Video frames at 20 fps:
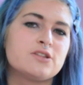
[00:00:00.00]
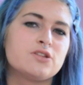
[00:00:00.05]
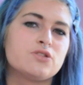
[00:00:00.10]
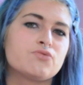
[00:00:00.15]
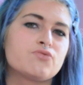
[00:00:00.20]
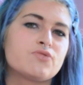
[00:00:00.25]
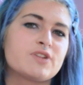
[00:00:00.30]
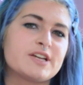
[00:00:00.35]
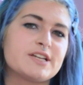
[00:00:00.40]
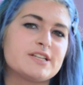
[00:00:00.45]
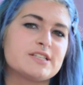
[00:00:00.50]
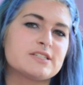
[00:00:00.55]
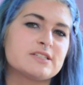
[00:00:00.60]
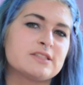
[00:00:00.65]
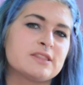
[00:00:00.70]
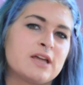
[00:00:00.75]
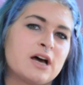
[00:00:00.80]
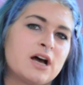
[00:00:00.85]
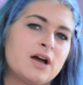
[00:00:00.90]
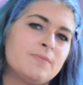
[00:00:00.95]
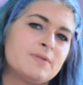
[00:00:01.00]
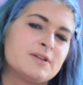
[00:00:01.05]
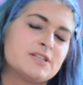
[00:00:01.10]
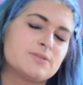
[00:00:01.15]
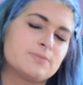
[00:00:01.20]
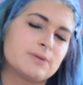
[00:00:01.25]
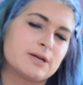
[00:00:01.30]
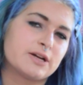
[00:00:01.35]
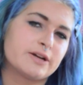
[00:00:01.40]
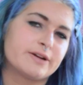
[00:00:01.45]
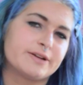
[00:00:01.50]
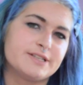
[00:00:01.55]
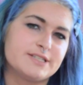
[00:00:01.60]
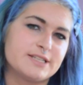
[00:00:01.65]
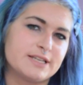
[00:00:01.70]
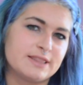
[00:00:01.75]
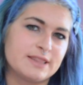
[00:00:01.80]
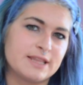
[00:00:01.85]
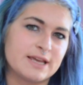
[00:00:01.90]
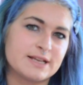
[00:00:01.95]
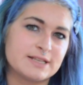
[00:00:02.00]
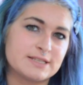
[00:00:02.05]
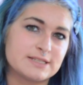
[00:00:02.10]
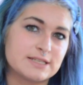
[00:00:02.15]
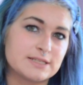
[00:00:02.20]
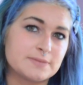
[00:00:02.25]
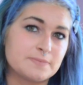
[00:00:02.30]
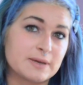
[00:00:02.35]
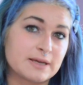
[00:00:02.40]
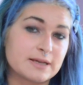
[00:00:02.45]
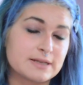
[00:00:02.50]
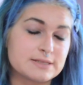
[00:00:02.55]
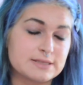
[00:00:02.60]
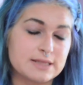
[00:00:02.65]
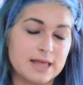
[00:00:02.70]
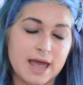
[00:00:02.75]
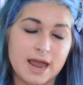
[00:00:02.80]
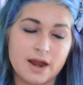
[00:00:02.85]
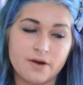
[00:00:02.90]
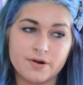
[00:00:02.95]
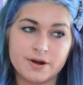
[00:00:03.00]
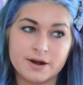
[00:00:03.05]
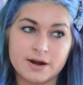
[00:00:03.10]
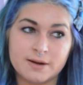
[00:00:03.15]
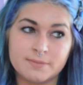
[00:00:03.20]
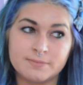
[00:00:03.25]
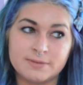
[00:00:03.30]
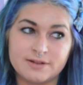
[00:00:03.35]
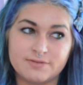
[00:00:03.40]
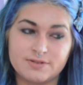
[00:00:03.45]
the reason that I'm experiencing this is because the area I'm